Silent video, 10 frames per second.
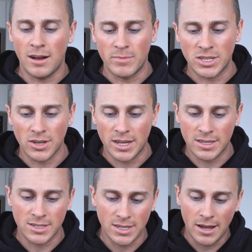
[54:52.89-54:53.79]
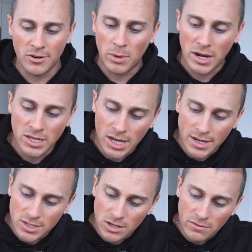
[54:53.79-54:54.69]
I'm excited to see how the body
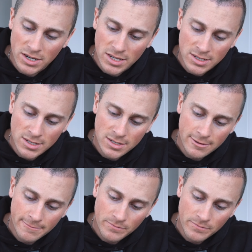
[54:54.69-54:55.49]
changes over these